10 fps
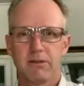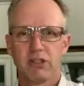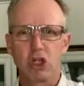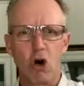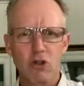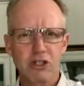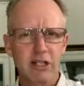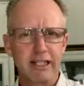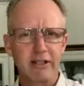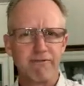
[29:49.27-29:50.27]
We're
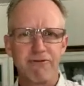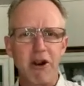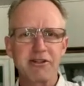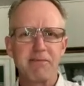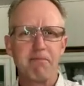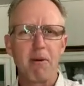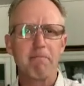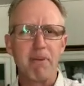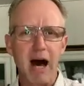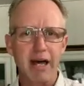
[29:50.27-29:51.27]
constantly confronted and
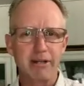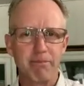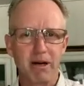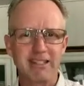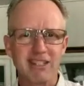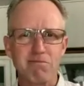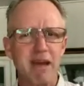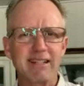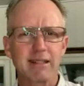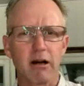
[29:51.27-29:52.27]
bombarded by
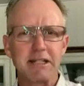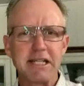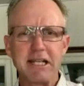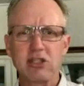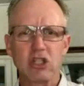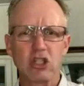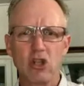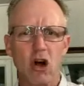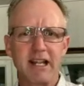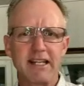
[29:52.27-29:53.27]
dismantling ideas
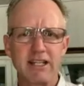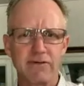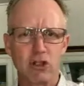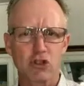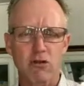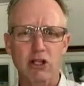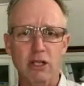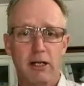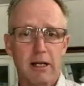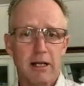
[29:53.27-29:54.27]
and ideas of
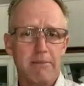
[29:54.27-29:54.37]
destruction,